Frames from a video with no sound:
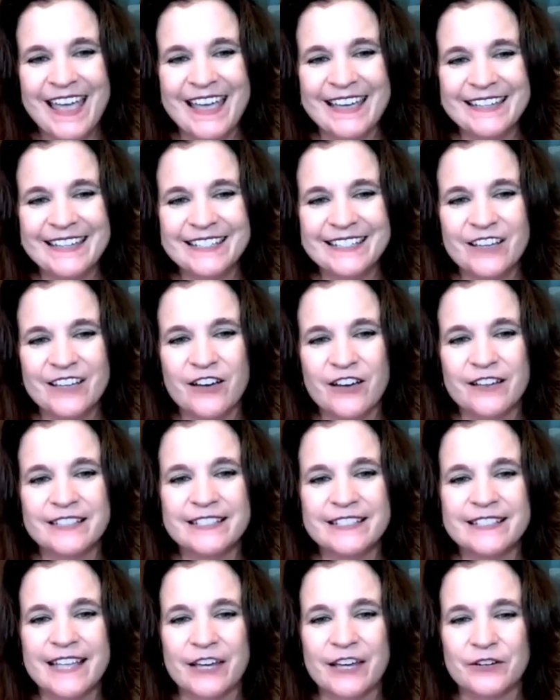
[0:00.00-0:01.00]
And on
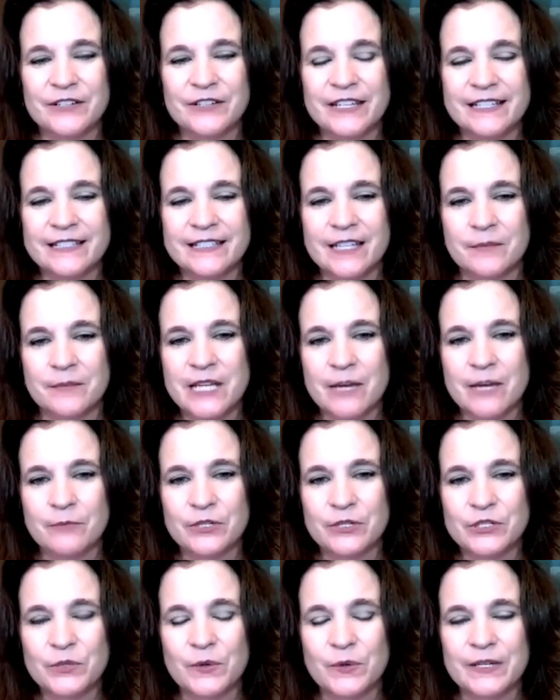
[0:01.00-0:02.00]
Saturday,
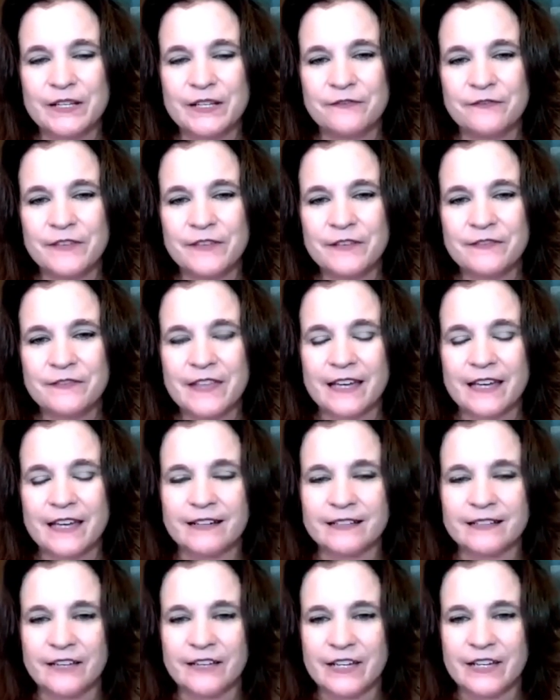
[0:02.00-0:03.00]
September 25th at
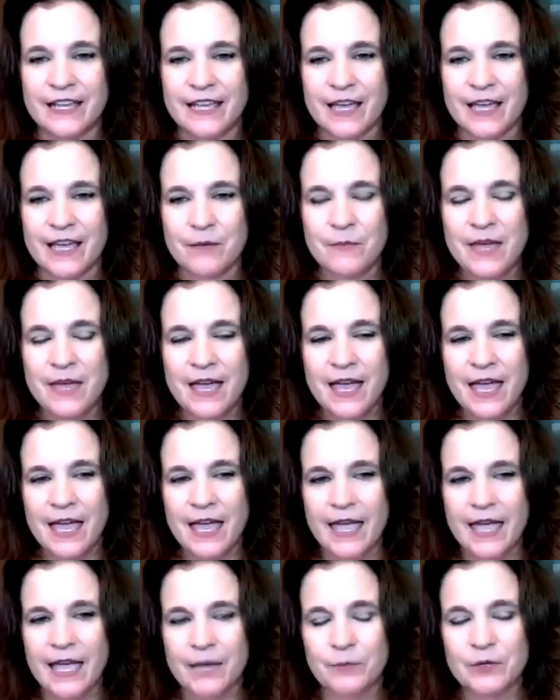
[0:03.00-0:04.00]
11 a.m.,
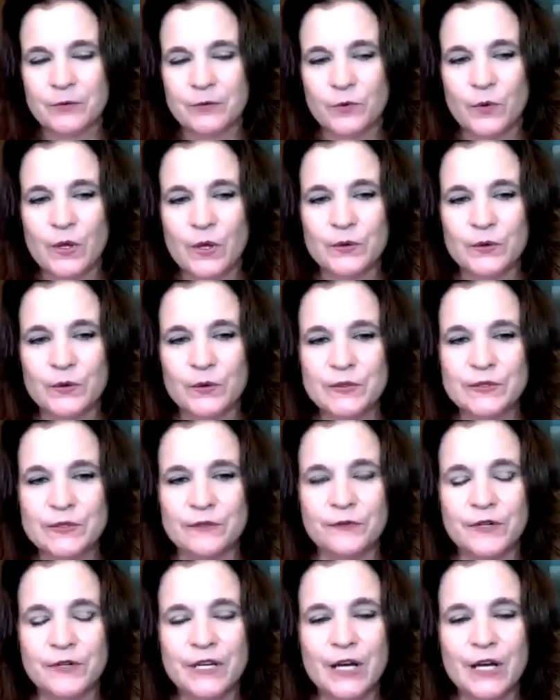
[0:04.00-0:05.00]
Amerind will host the
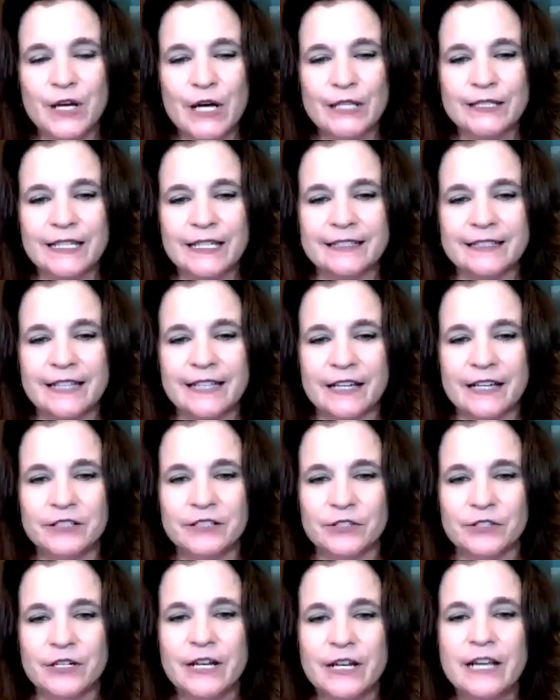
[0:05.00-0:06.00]
free online
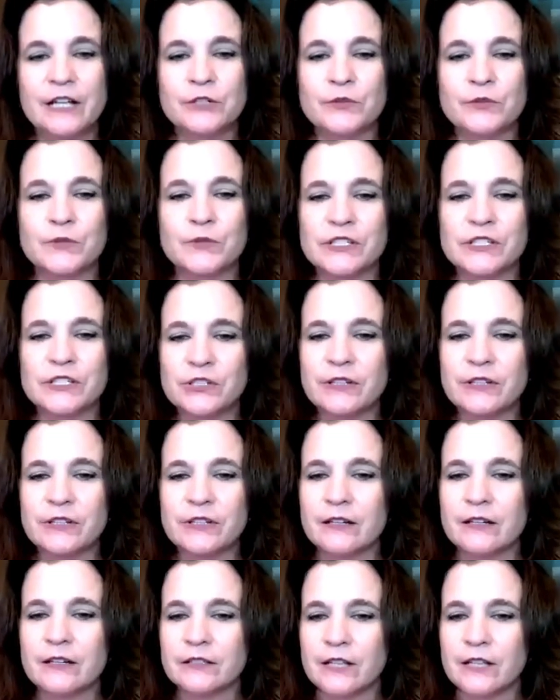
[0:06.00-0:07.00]
lecture, Traditional
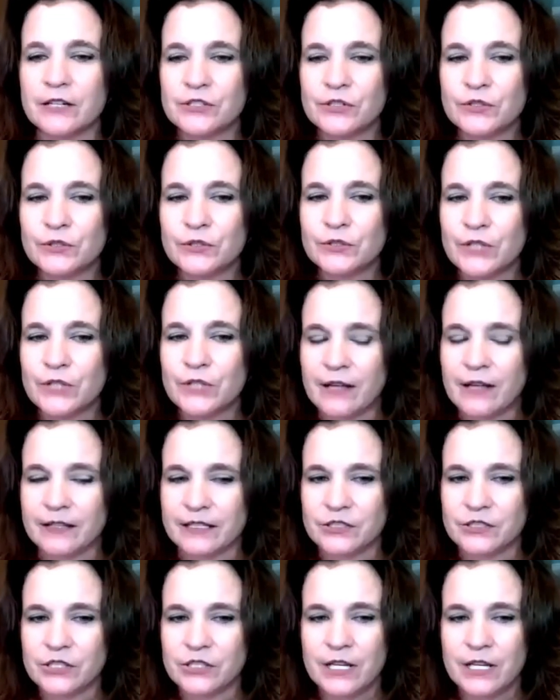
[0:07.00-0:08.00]
Ecological
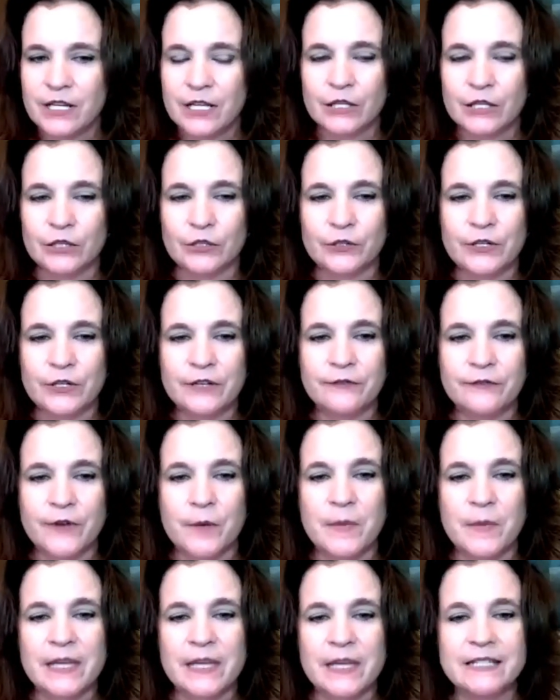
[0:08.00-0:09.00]
Knowledge, Learning
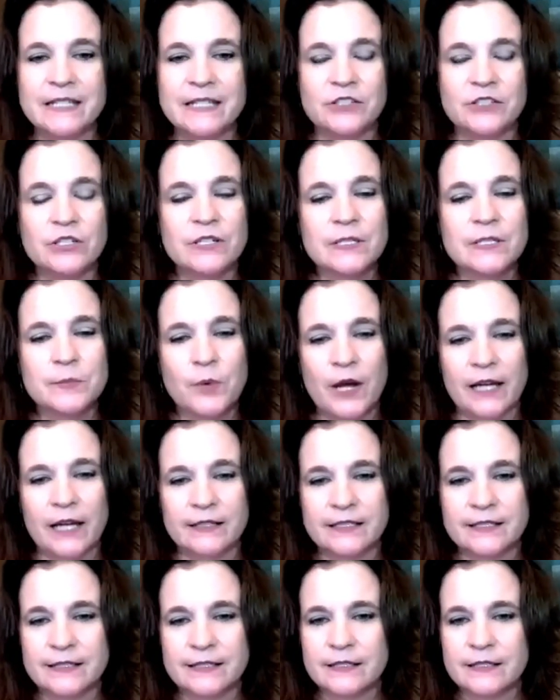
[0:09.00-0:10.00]
from Indigenous
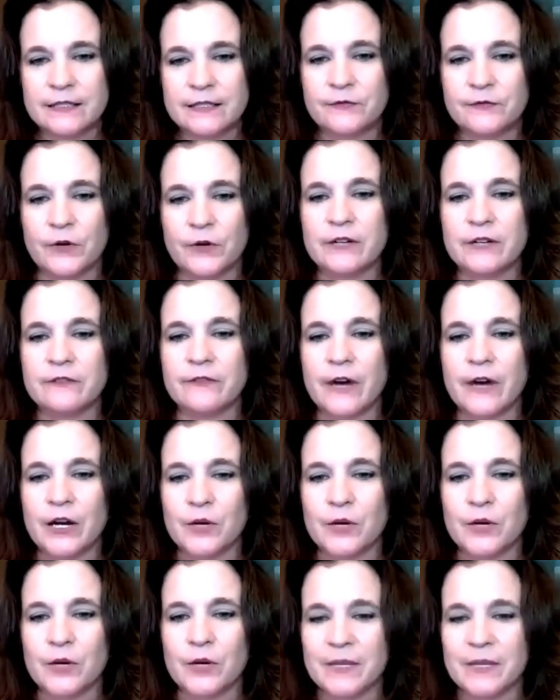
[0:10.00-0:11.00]
Practices for
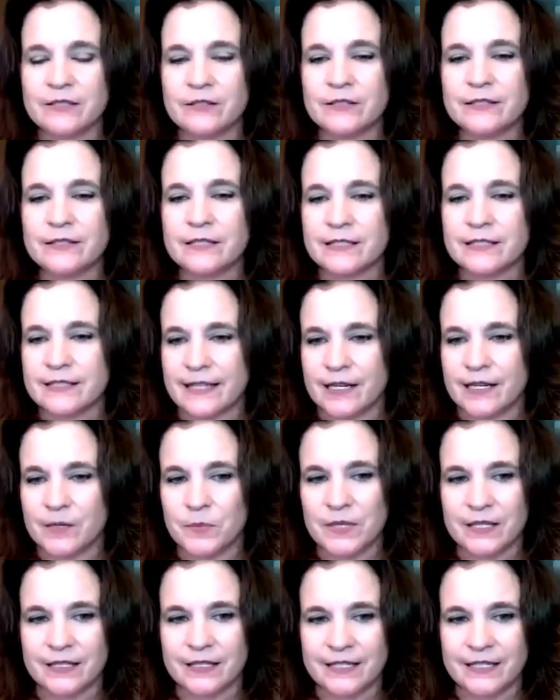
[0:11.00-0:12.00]
Environmental
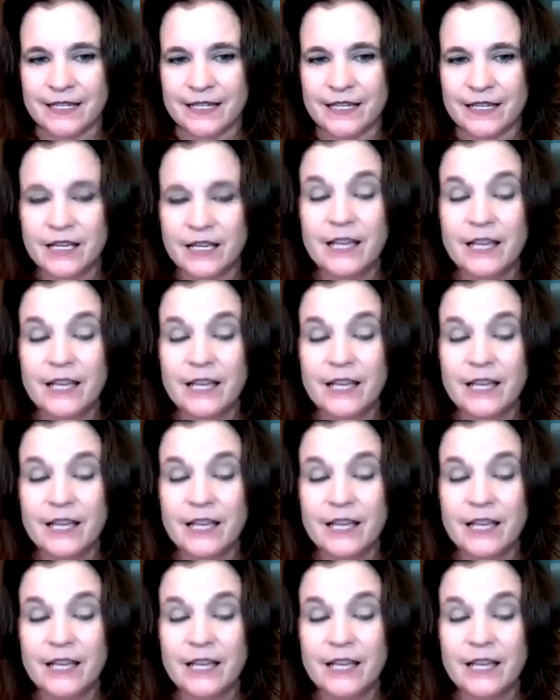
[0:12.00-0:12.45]
Sustainability